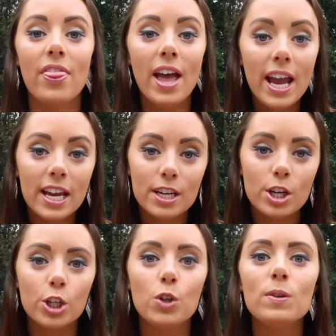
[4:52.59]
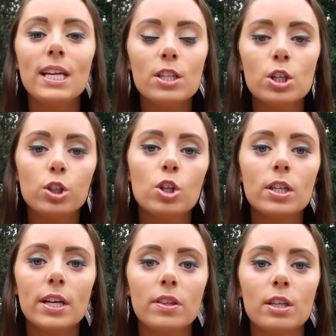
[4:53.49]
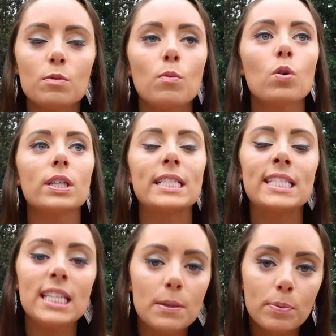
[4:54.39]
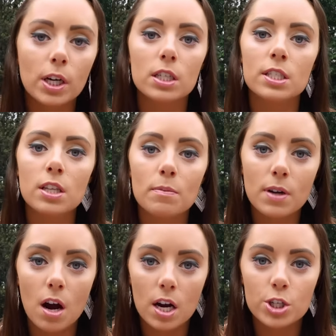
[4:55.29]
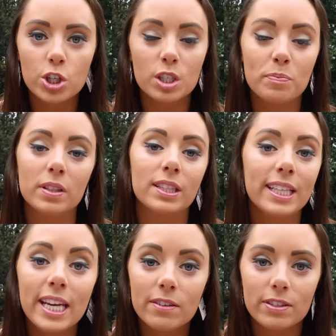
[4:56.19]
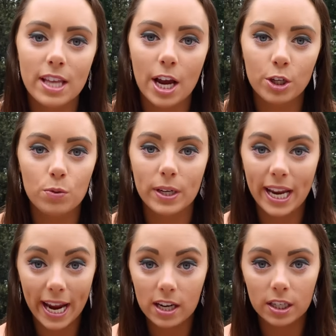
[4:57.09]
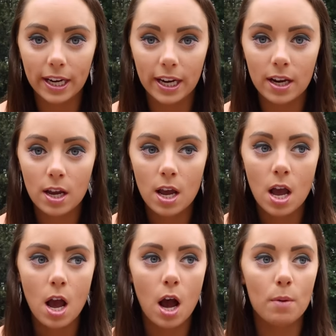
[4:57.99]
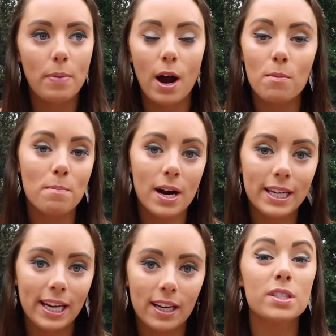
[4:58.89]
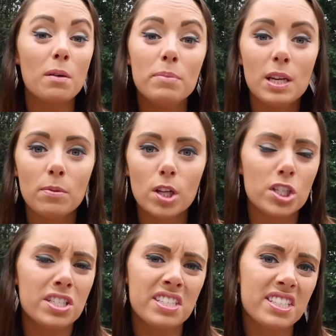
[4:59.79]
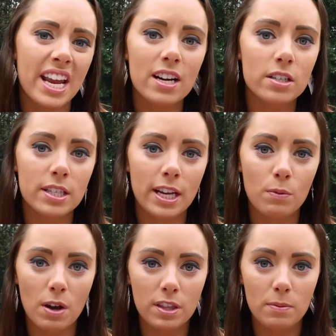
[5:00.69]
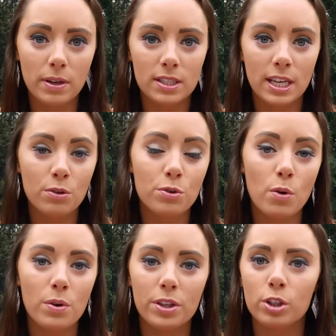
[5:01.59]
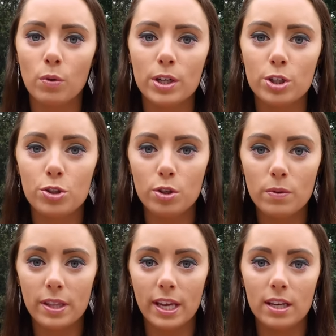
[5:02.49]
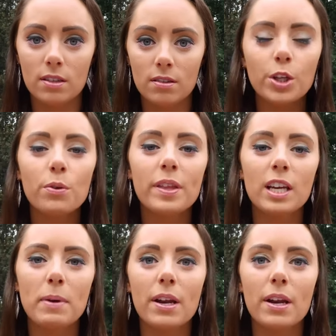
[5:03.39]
then you need to look at these more deeper subconscious beliefs that you carry about money. Some people are scared to get wealthy because they don't know what they're going to do with it. You know, think